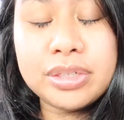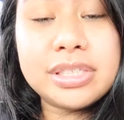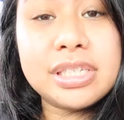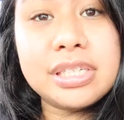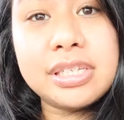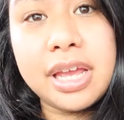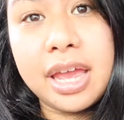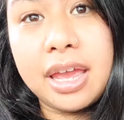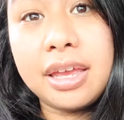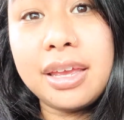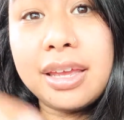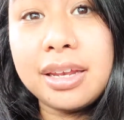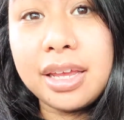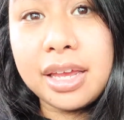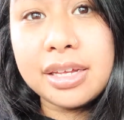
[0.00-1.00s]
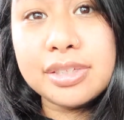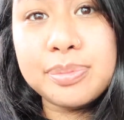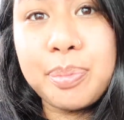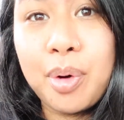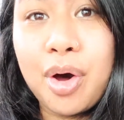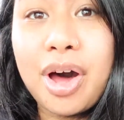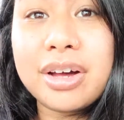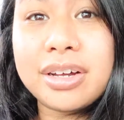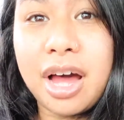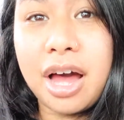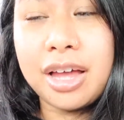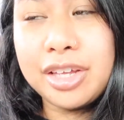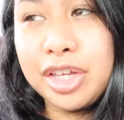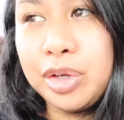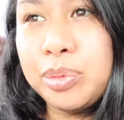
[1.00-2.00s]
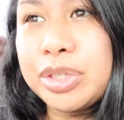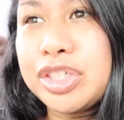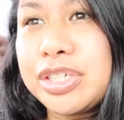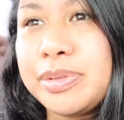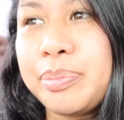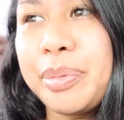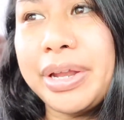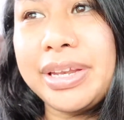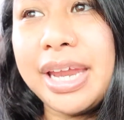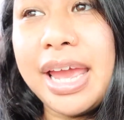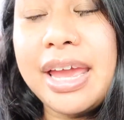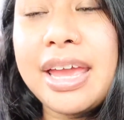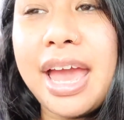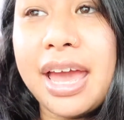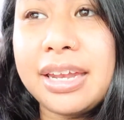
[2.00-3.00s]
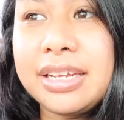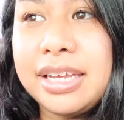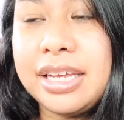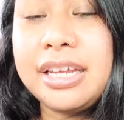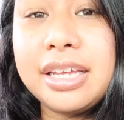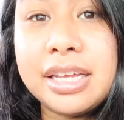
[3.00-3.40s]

Today it is Po'akahi, which is Monday, and it